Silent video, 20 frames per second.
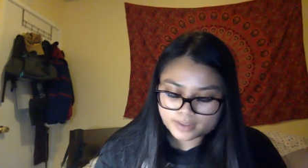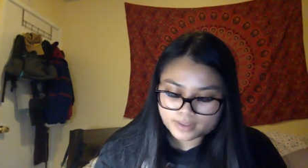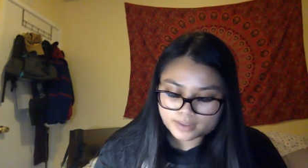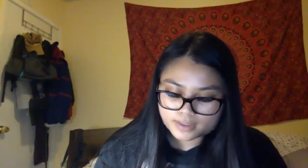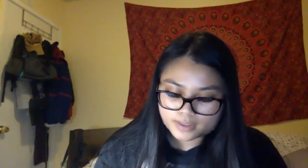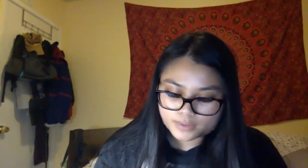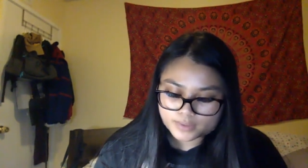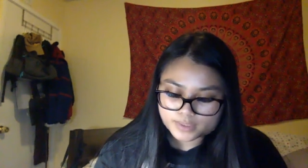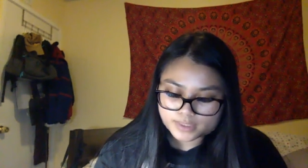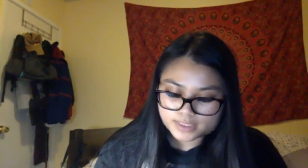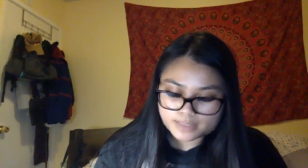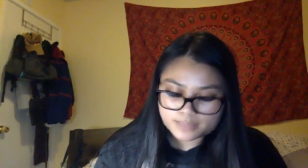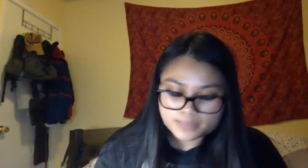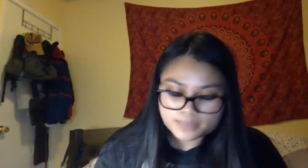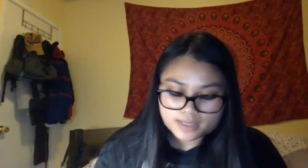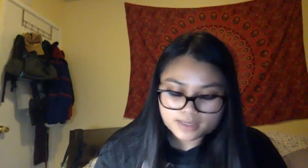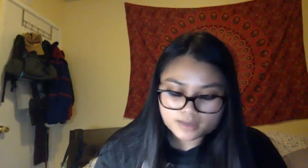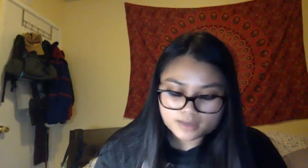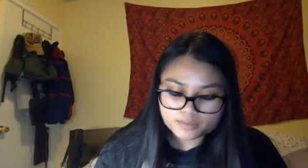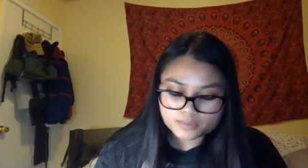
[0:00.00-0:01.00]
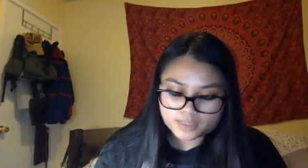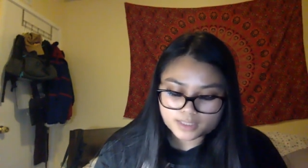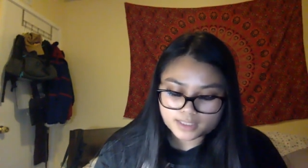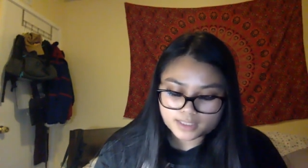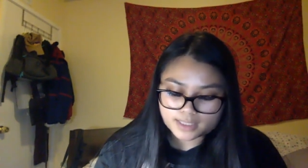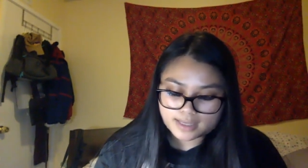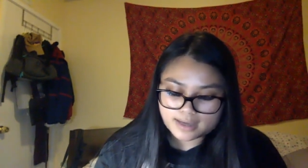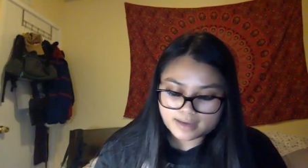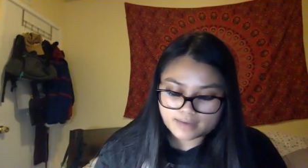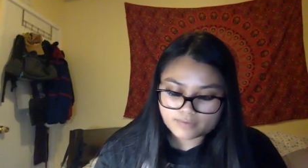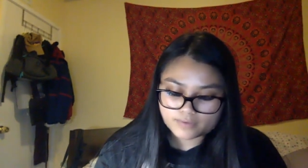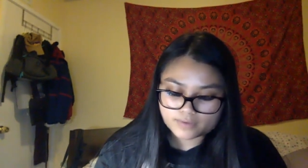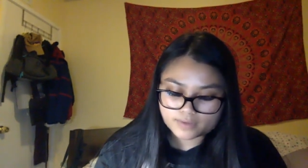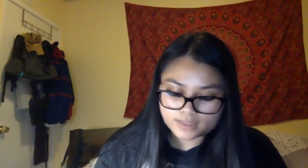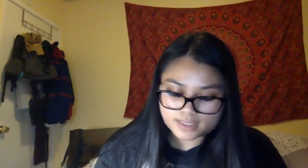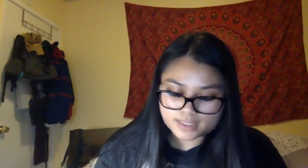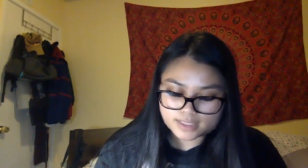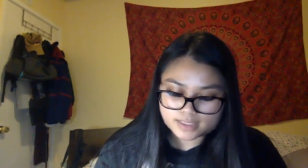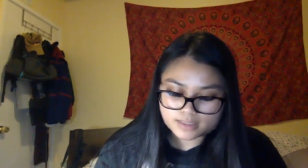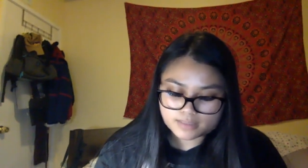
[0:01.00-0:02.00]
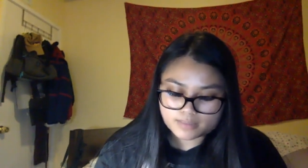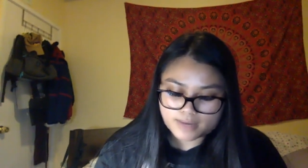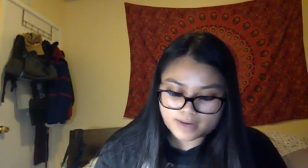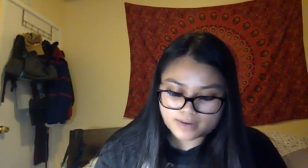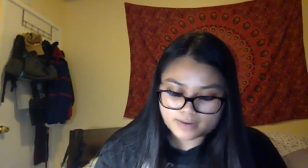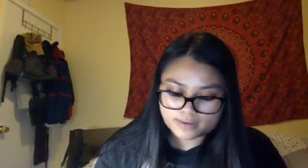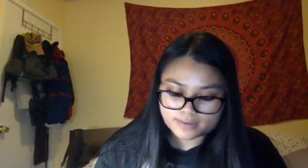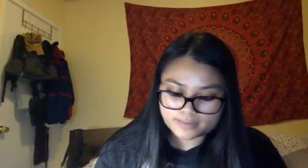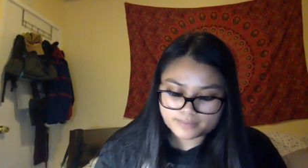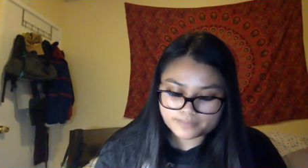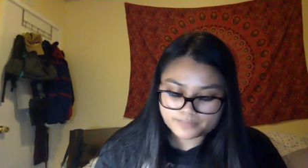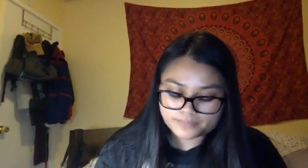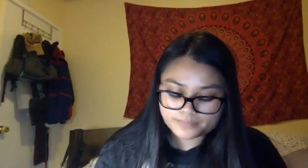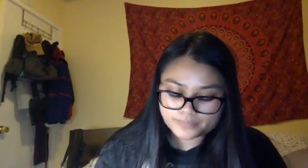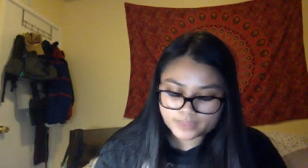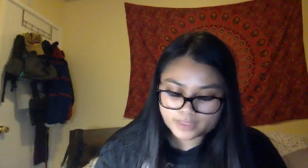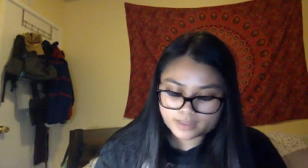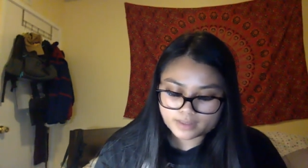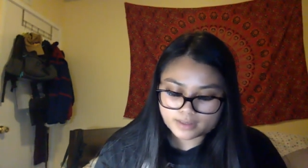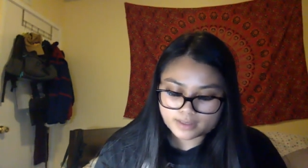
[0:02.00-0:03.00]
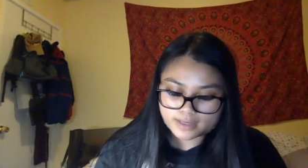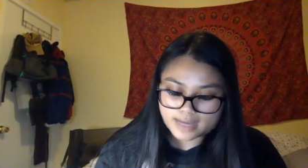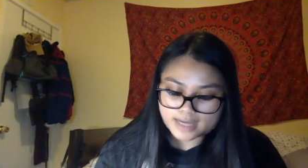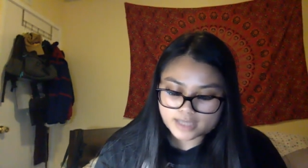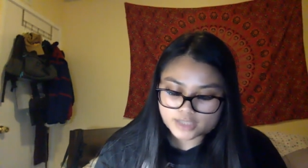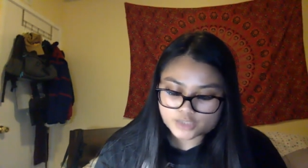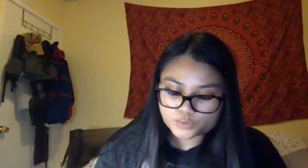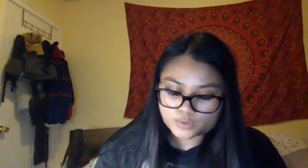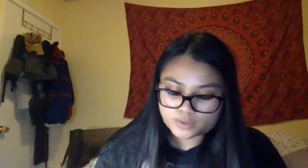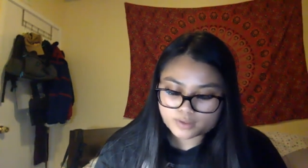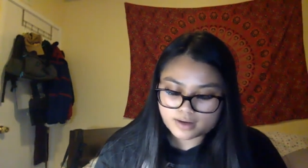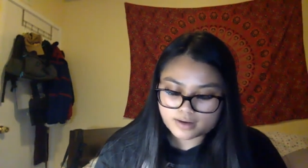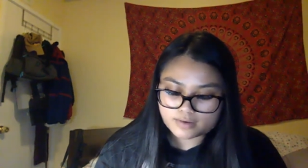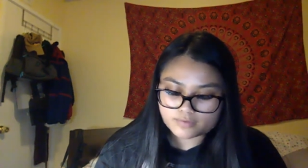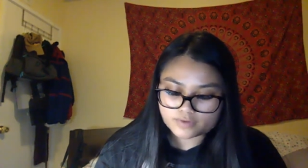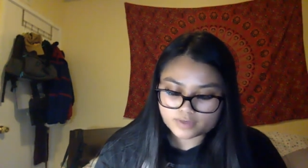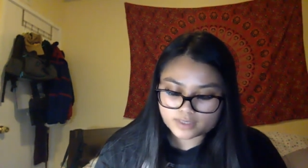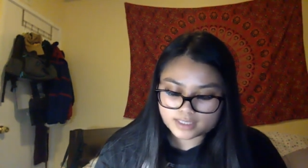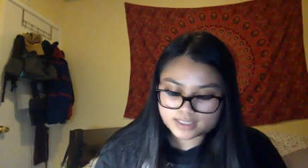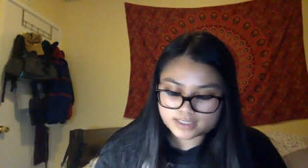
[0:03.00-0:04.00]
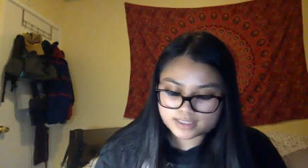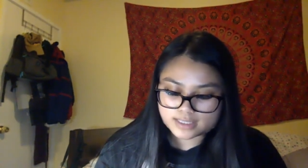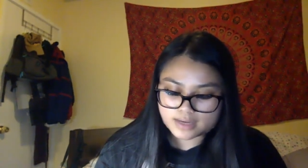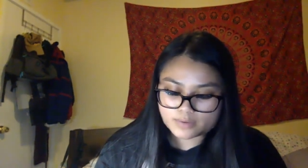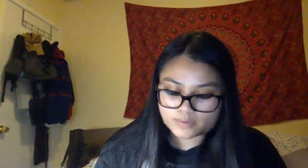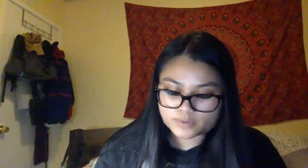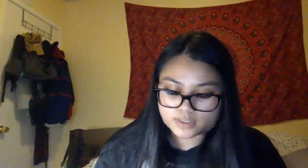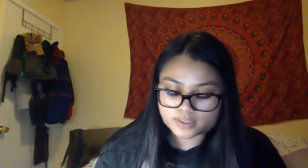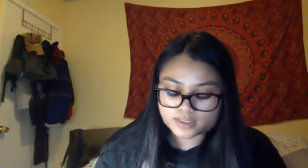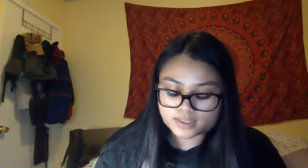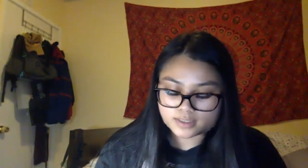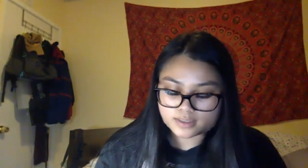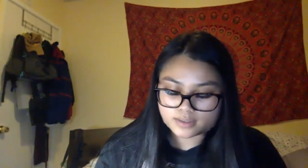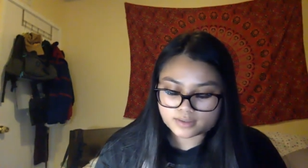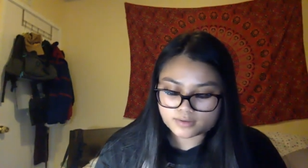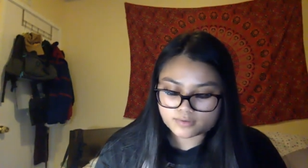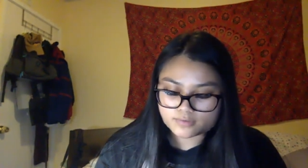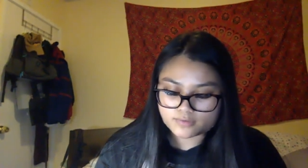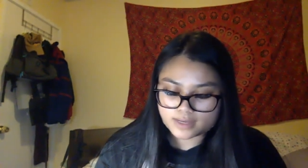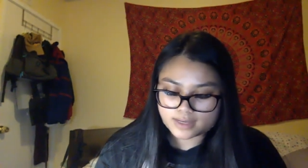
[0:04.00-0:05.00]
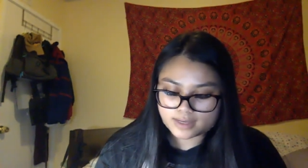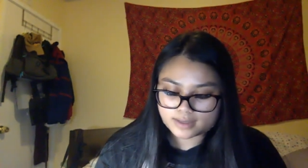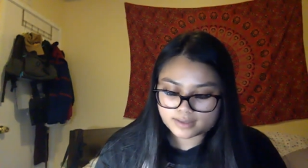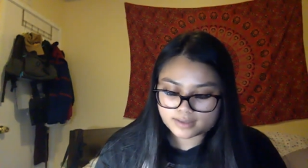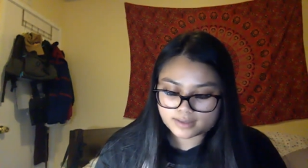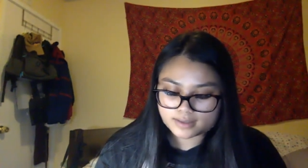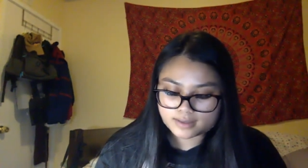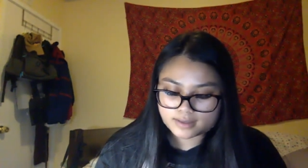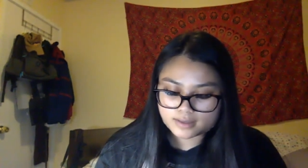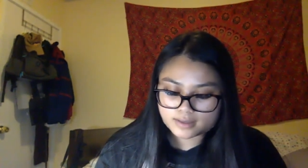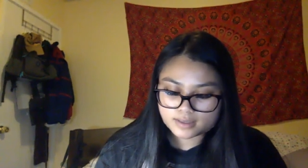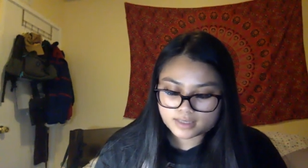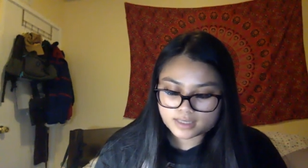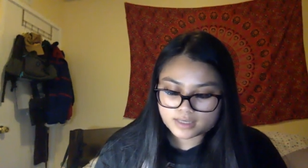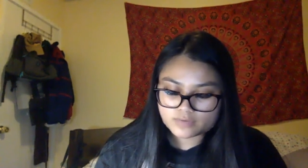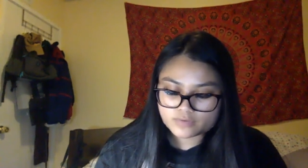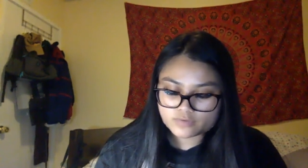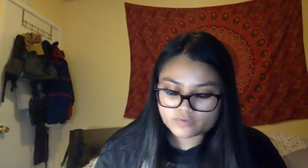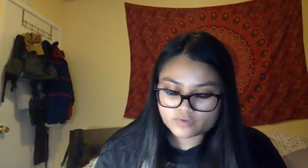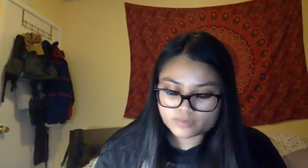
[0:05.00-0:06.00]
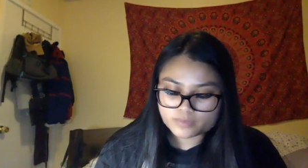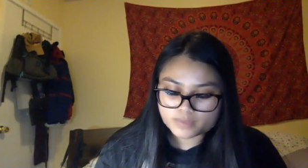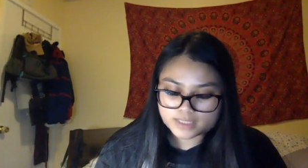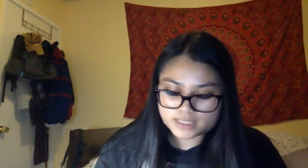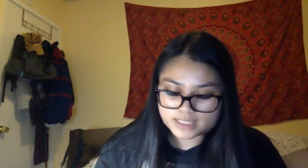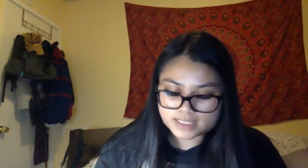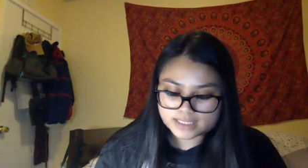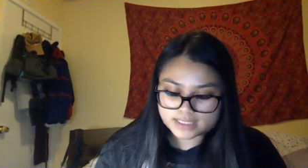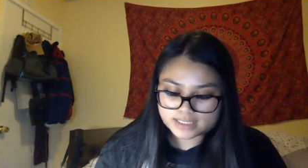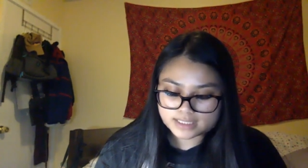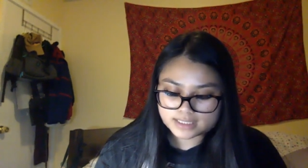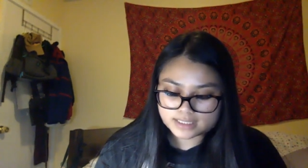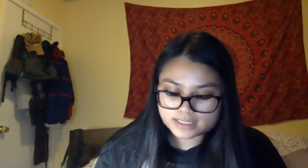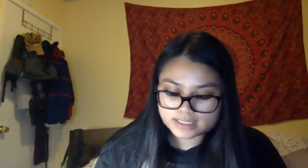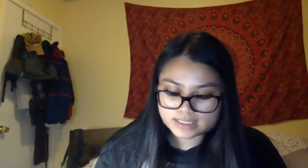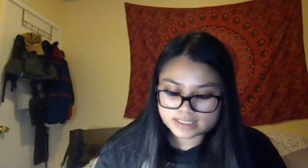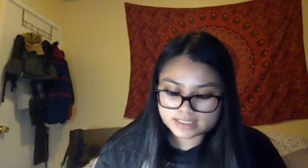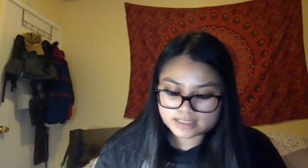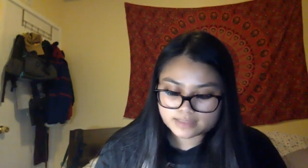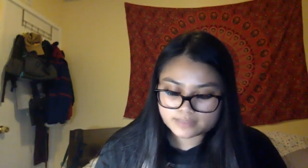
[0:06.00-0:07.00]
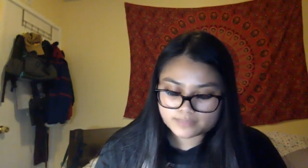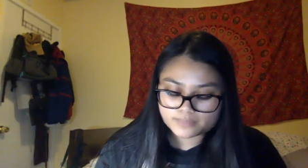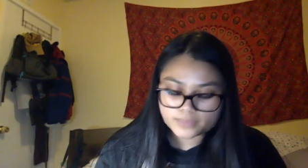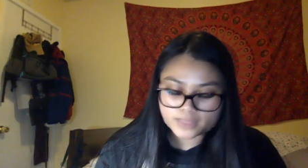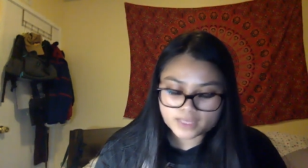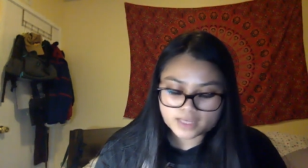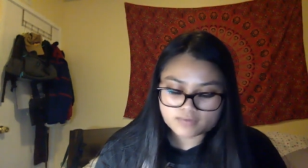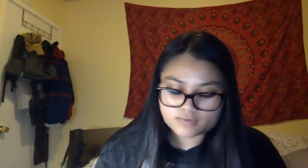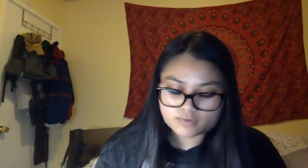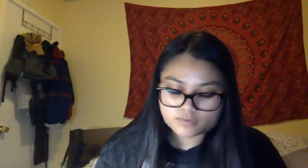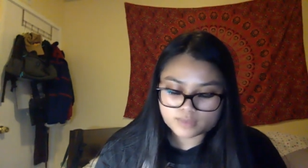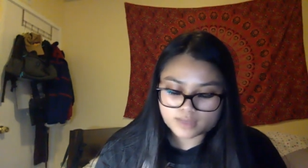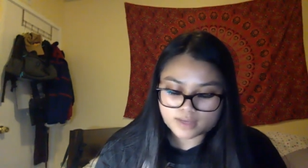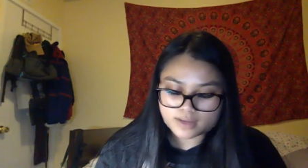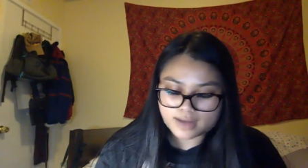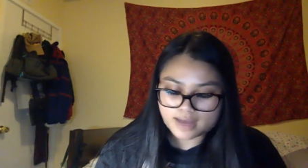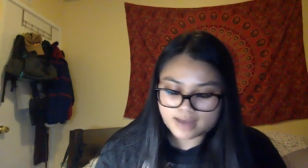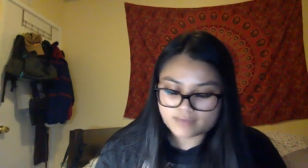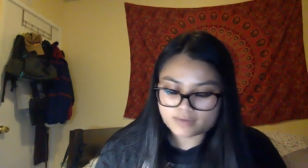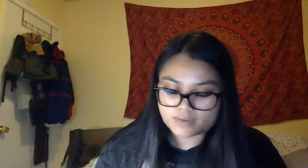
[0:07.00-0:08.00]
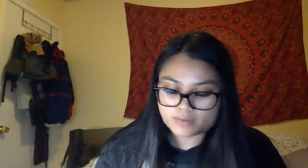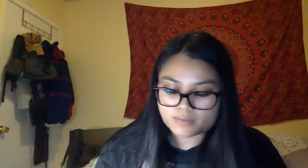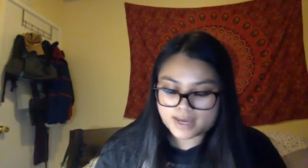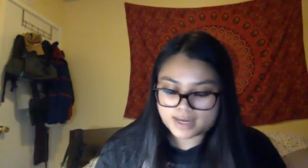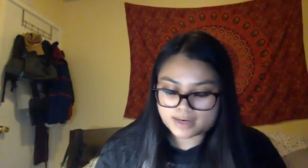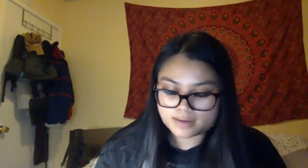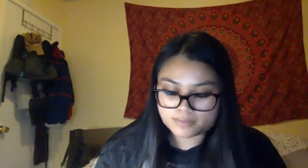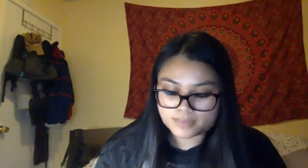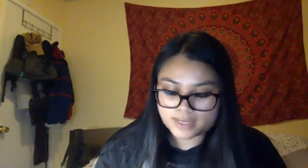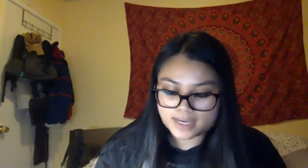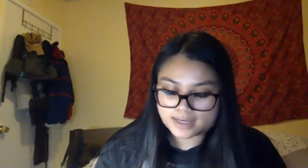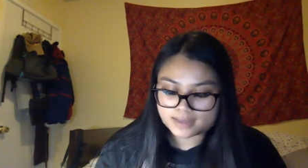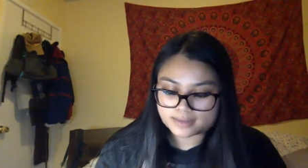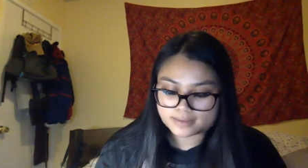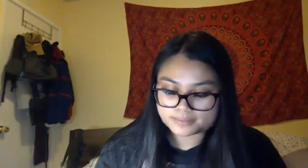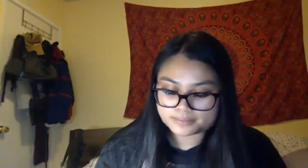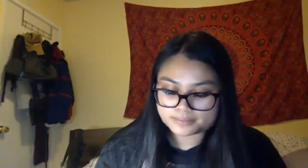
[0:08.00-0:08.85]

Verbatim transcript: There was something completely effortless about him, a casual confidence that was unnerving, even from a distance, even without having met him yet.